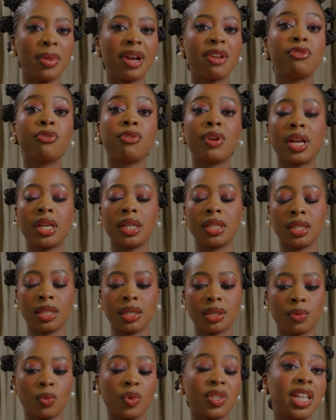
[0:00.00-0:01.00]
my
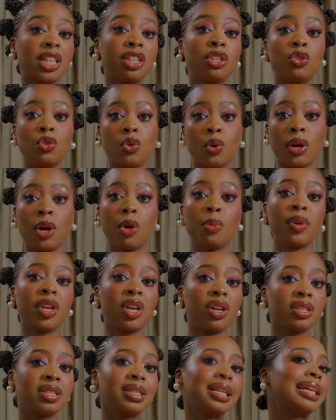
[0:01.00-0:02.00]
friend was at the door helping
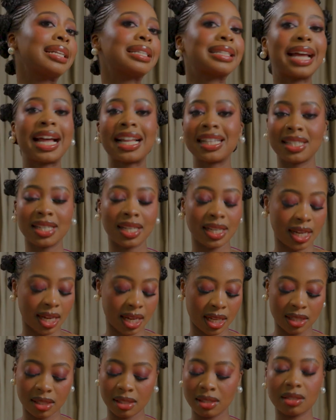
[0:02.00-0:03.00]
us scan
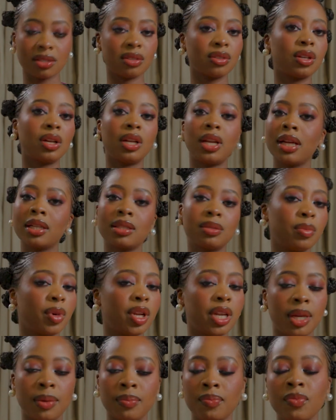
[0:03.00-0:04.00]
tickets, collect
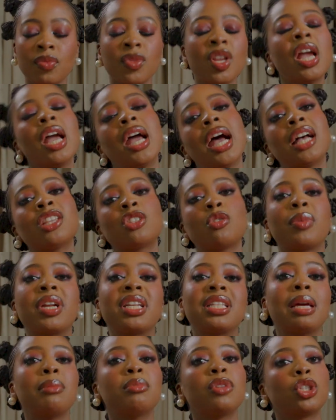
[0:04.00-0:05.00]
money. And so by the
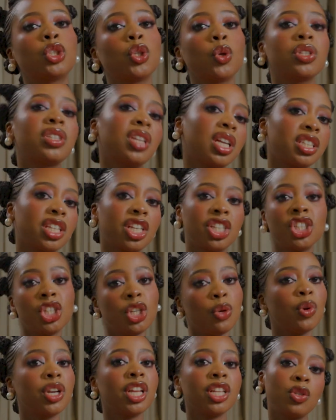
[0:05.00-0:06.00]
time the show started, she
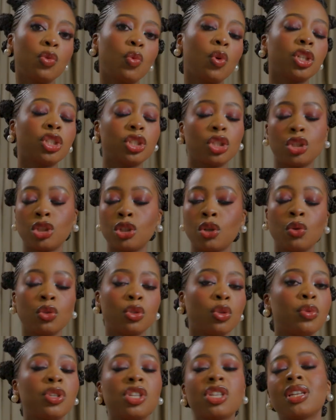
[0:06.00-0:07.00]
wanted to watch the show.
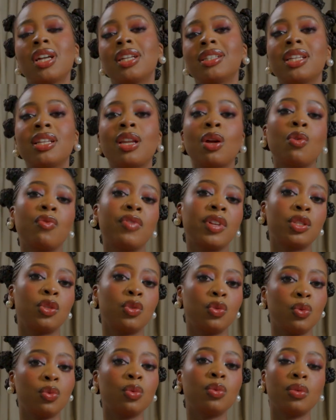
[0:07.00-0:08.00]
So we just handed her over
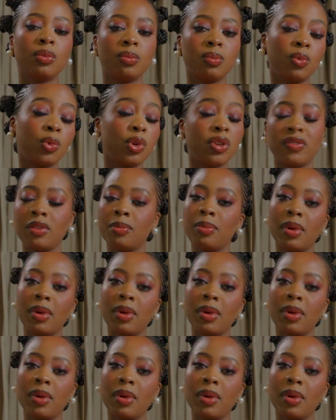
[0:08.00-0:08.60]
to one of the